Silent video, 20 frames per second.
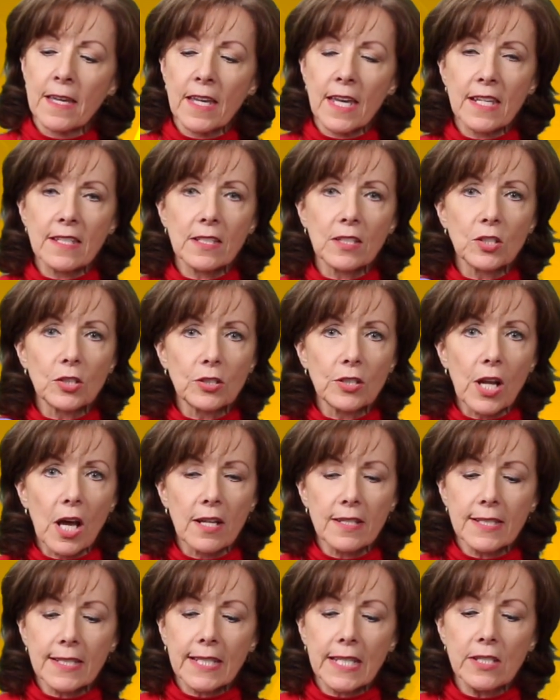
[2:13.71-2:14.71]
Has a little
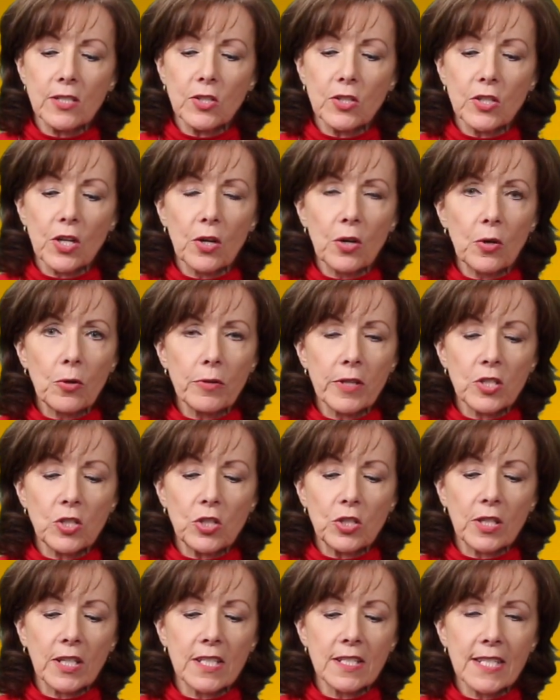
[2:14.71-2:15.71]
non-skid sole
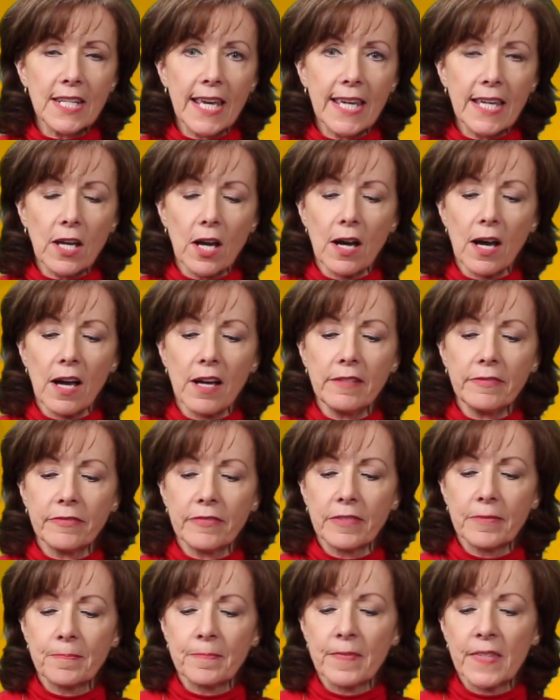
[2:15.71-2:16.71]
that you can take
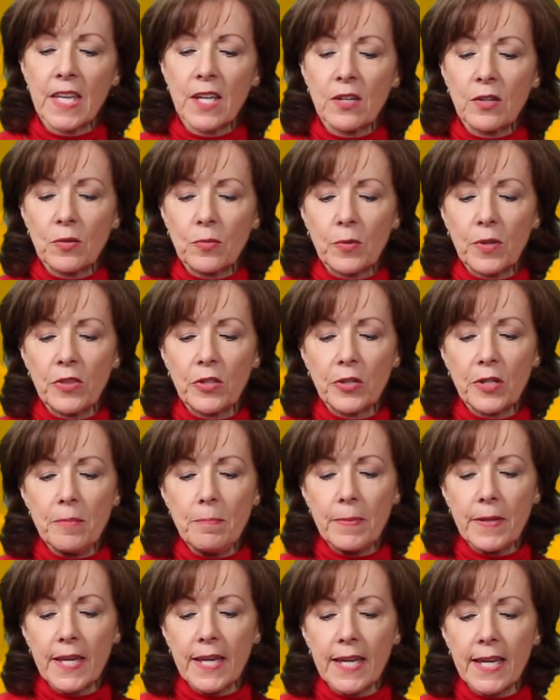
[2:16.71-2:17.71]
off when they're in
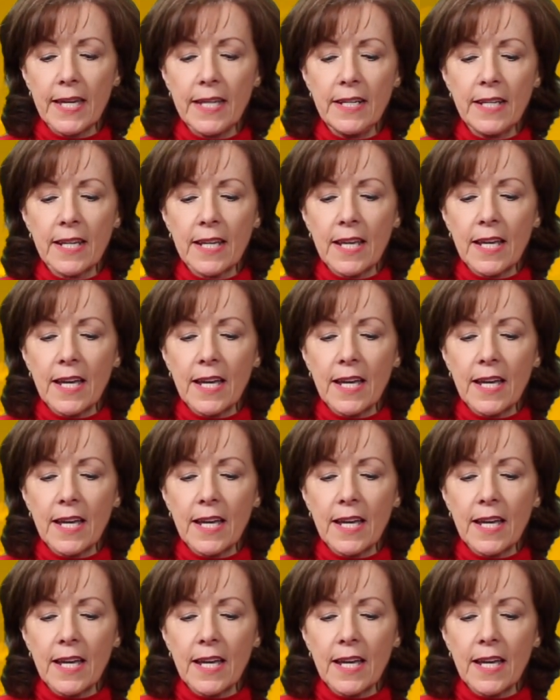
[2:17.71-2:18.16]
bed,